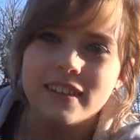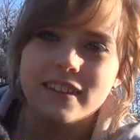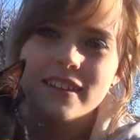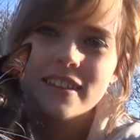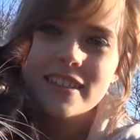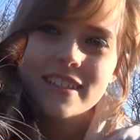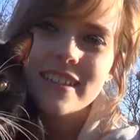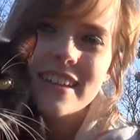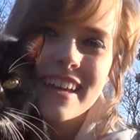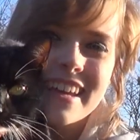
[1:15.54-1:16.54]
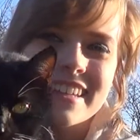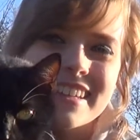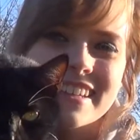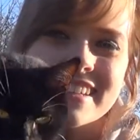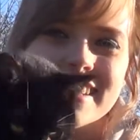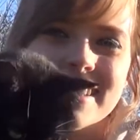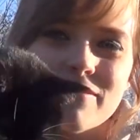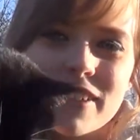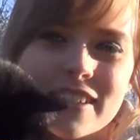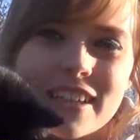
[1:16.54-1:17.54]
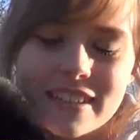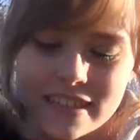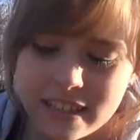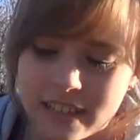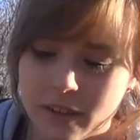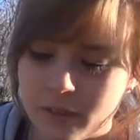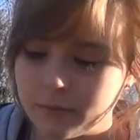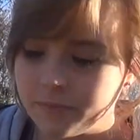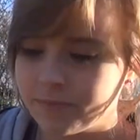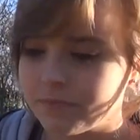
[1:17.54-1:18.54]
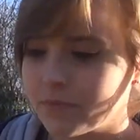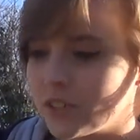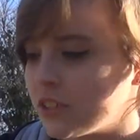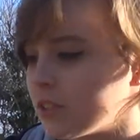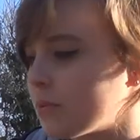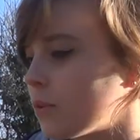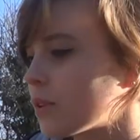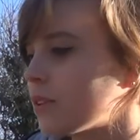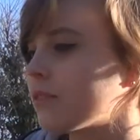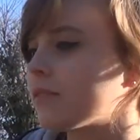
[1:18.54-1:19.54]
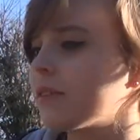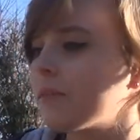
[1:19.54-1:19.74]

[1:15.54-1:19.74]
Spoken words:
Here she is, my Jessie. She's just walked over.